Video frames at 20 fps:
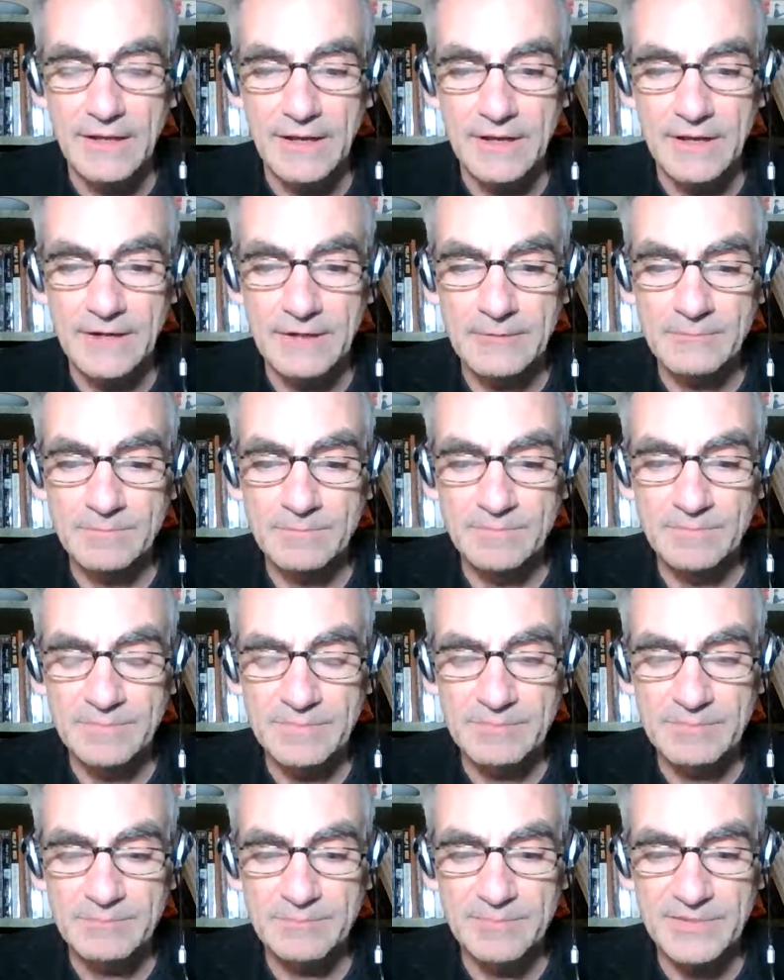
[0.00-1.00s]
um,
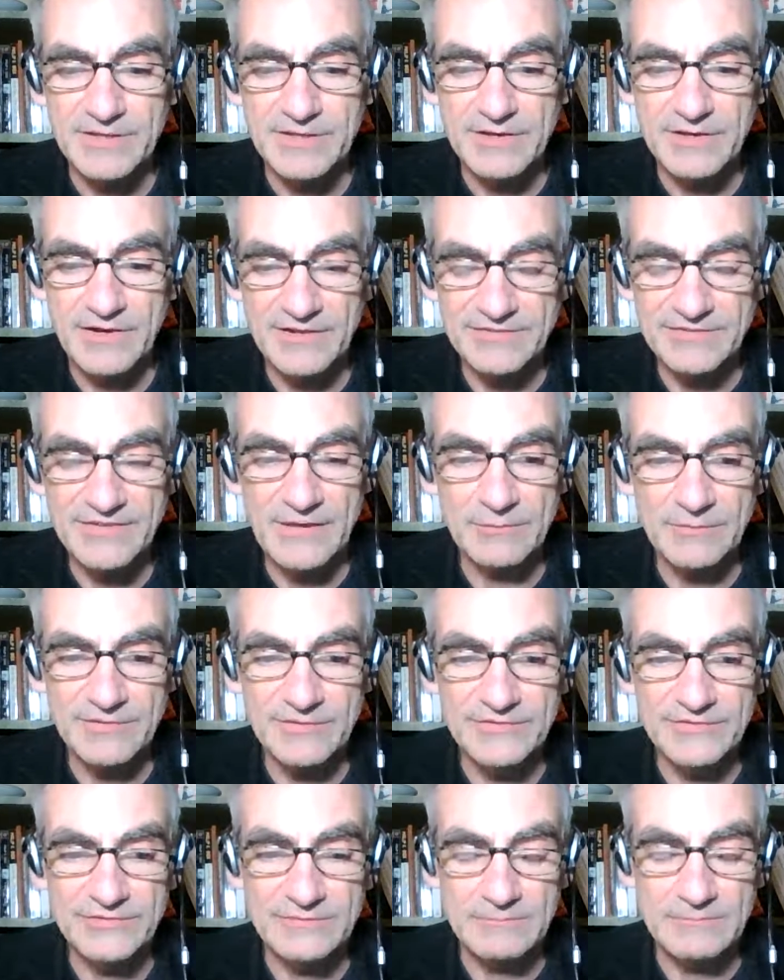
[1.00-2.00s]
because I
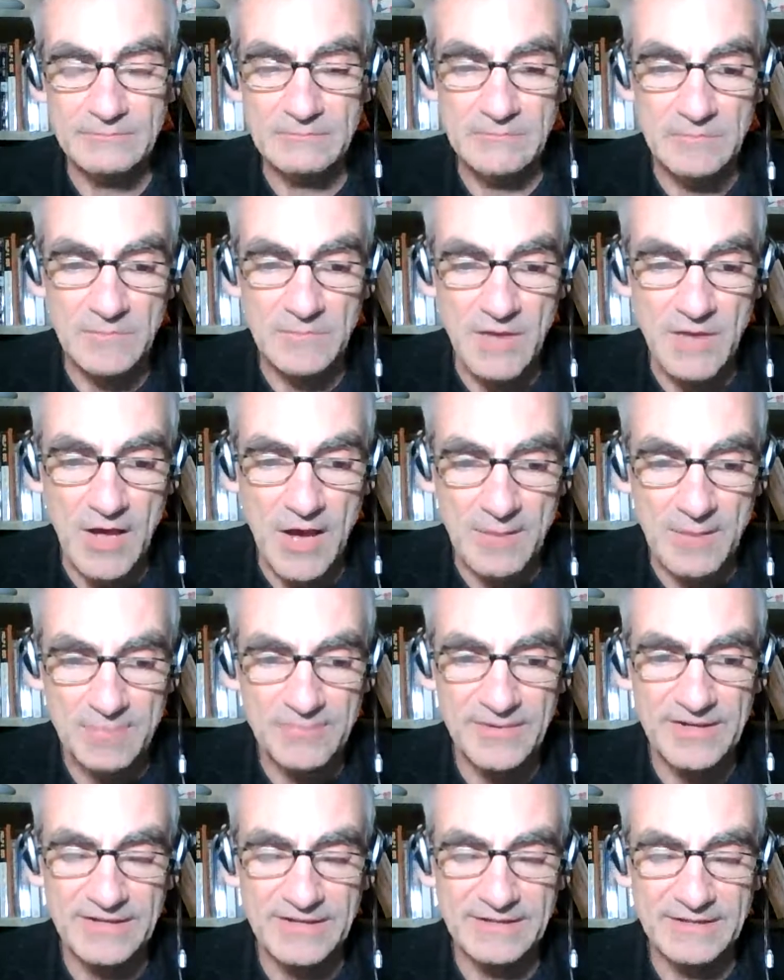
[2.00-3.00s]
was
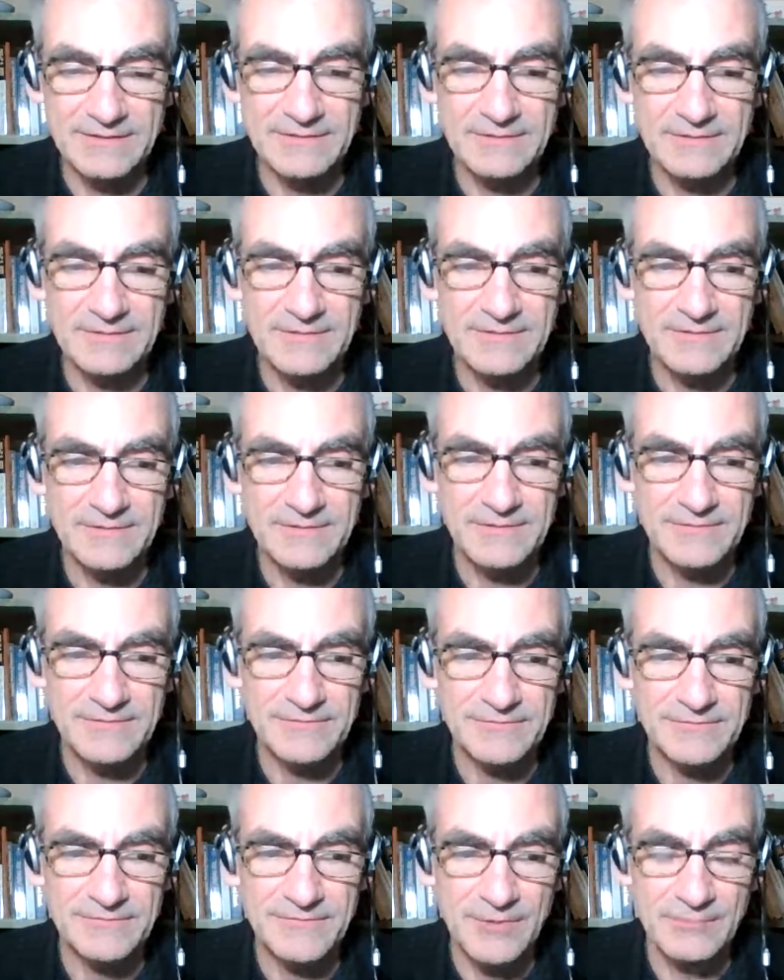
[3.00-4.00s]
operating
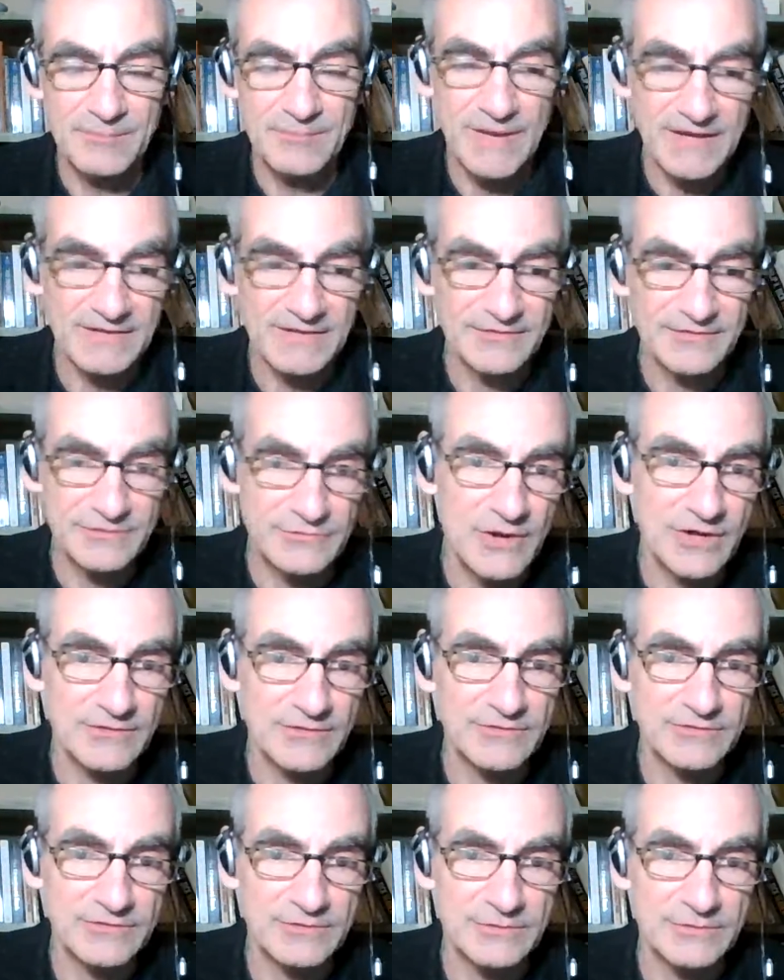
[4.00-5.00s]
from my strong
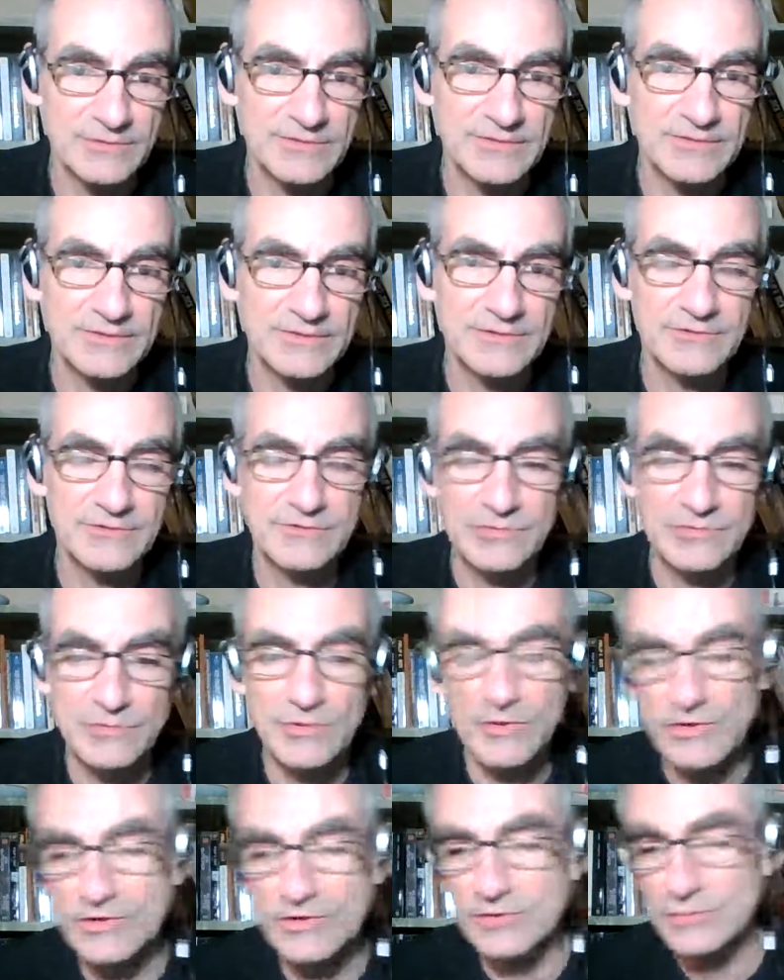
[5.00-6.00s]
suit to
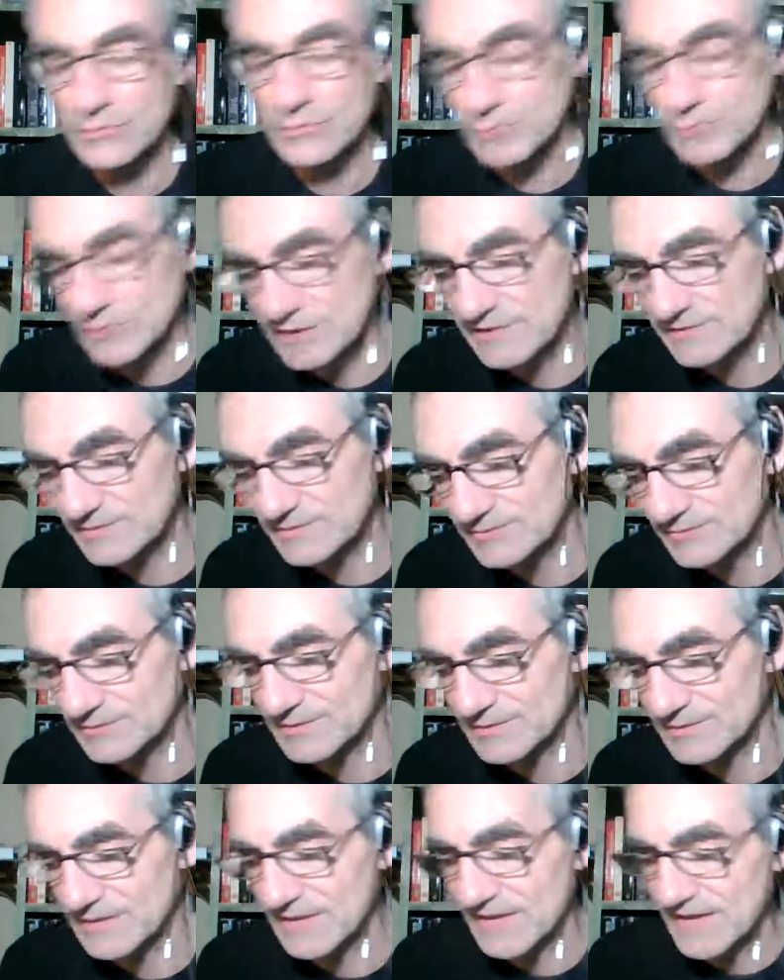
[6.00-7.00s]
her weak
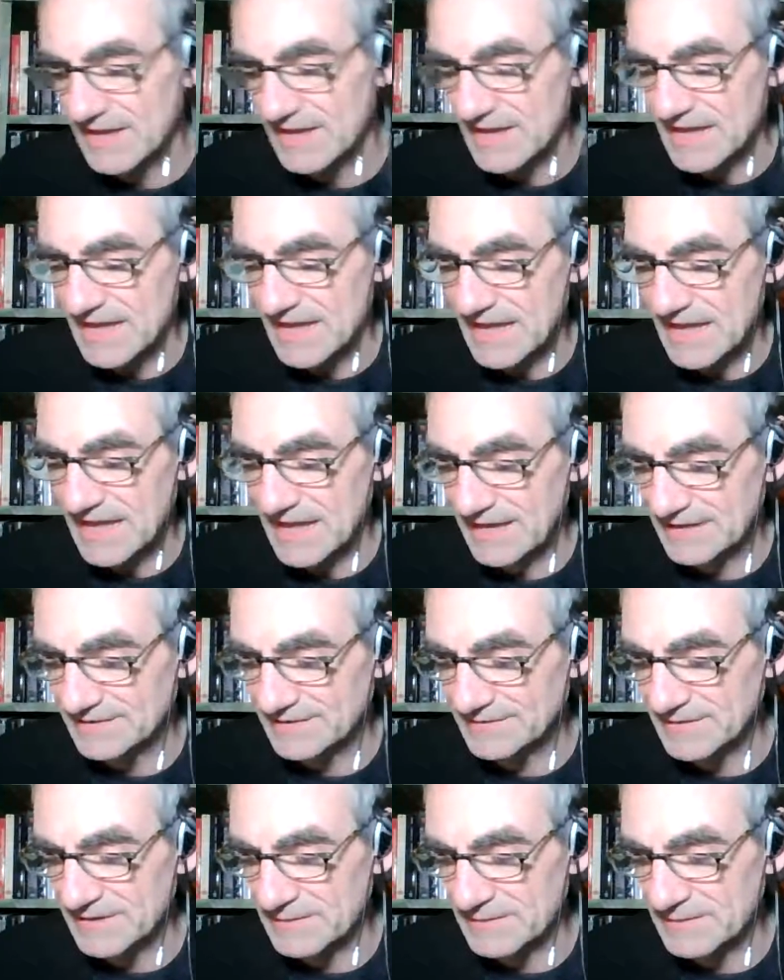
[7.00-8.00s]
suit.
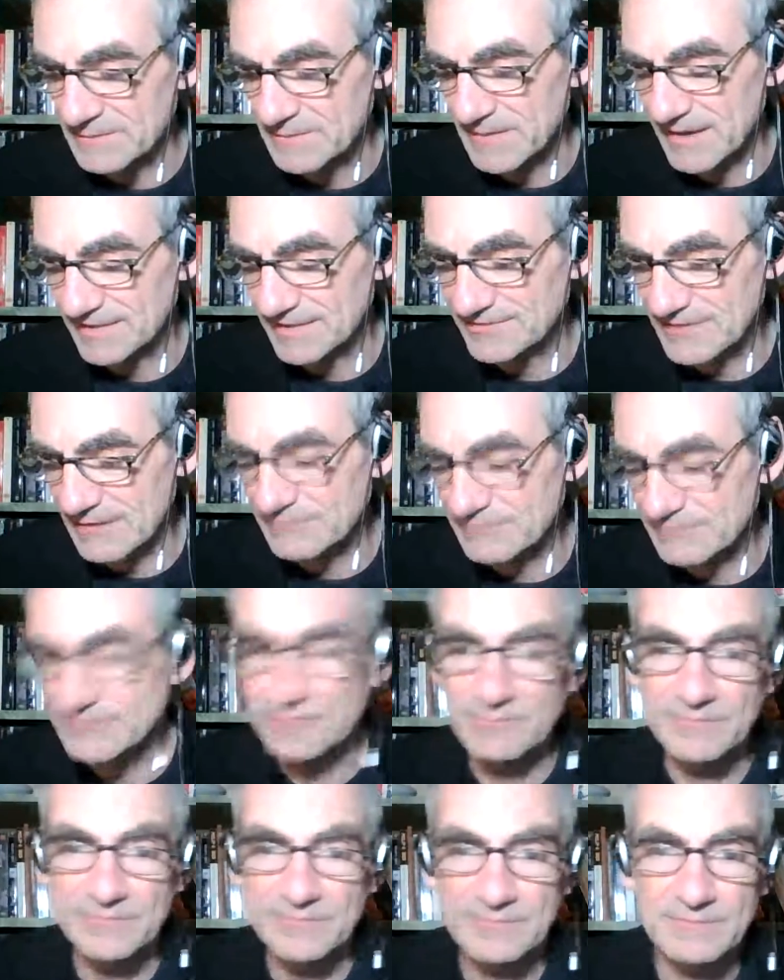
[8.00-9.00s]
And uh, aside
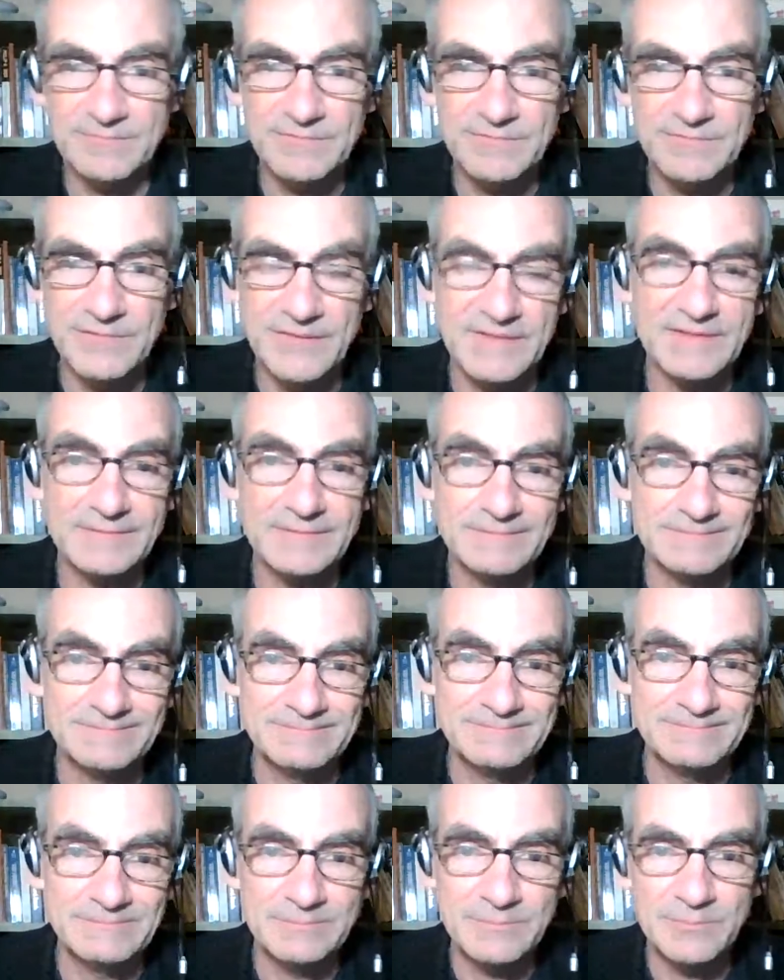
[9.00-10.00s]
from feeling
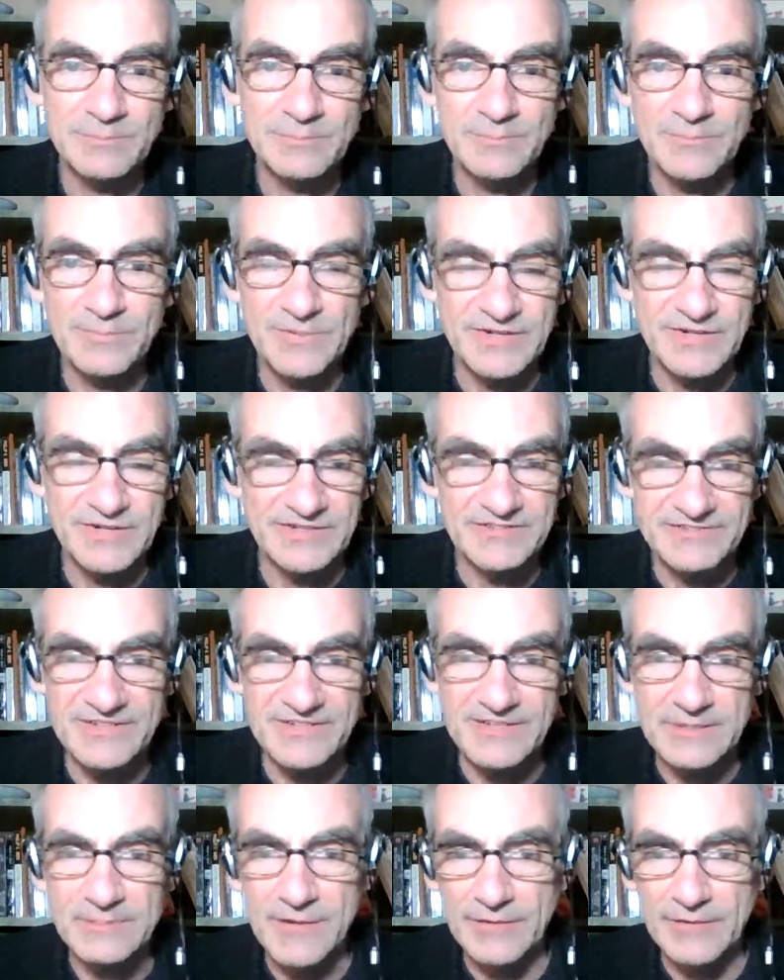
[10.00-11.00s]
pretty
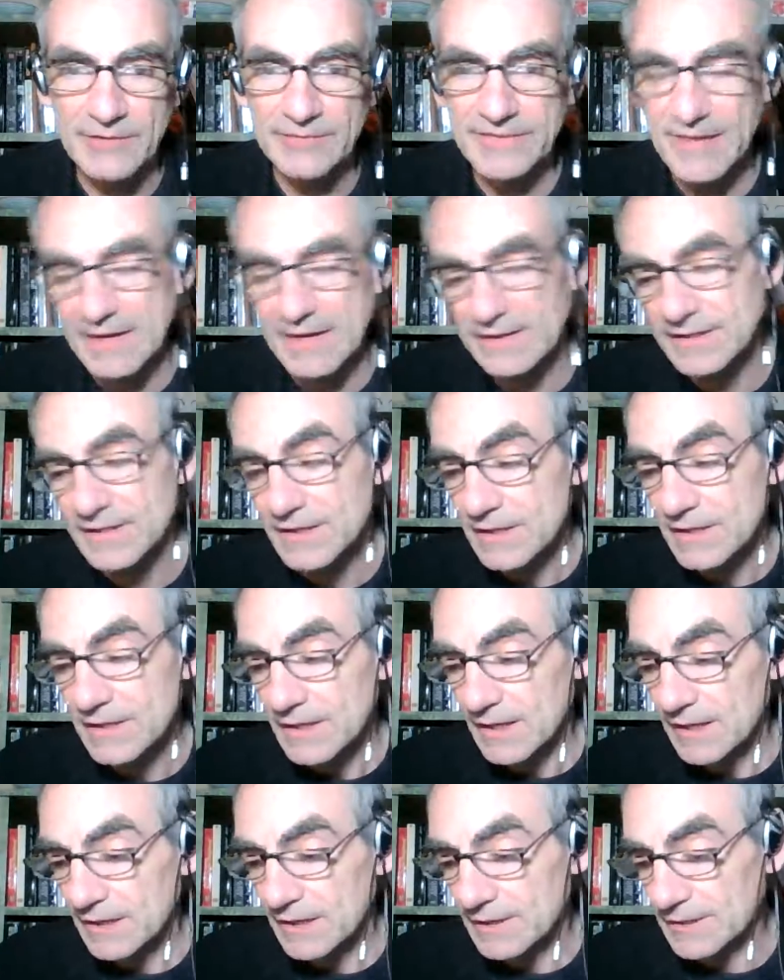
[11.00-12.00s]
shitty about that,
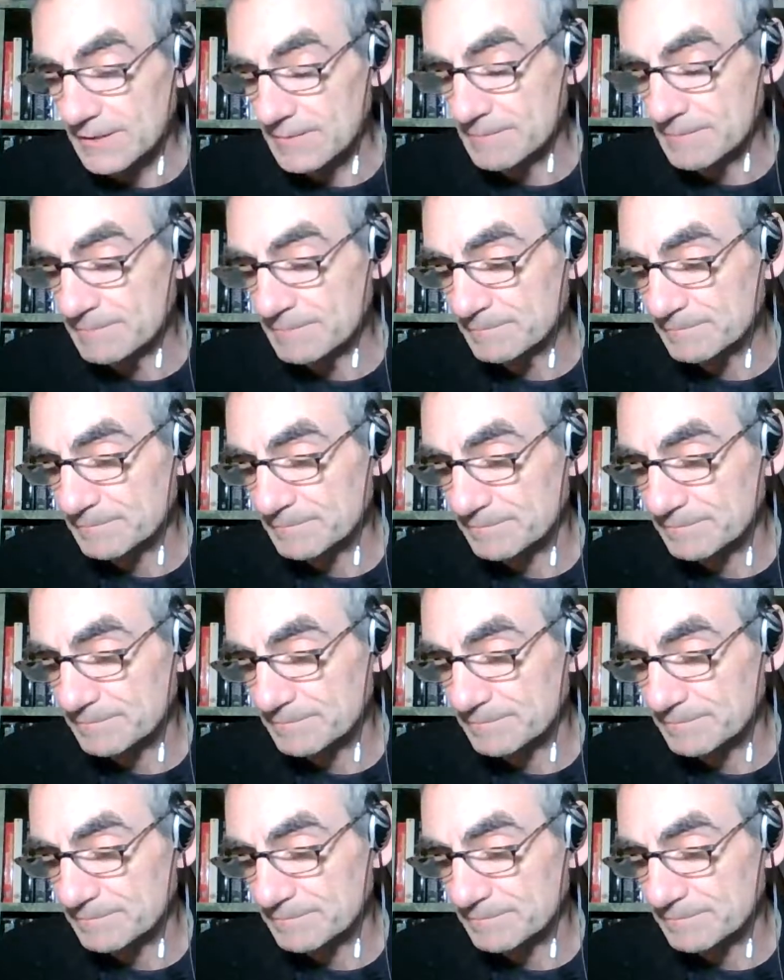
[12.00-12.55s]
um,